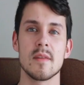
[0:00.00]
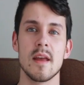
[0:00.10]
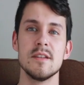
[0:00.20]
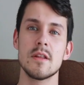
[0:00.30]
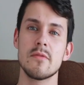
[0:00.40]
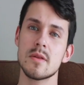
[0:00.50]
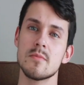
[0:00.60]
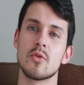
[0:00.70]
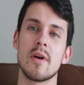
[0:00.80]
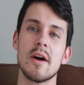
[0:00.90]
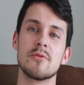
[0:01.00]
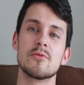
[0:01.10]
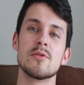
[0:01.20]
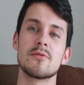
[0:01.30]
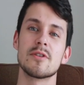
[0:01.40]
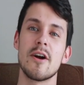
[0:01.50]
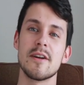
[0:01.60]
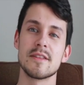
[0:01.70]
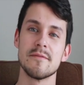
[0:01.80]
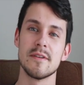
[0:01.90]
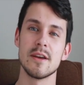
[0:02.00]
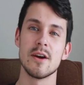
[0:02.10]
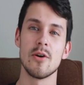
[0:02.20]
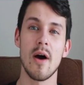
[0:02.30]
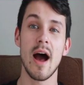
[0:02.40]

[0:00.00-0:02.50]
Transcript: And just for some ground rules regarding the video,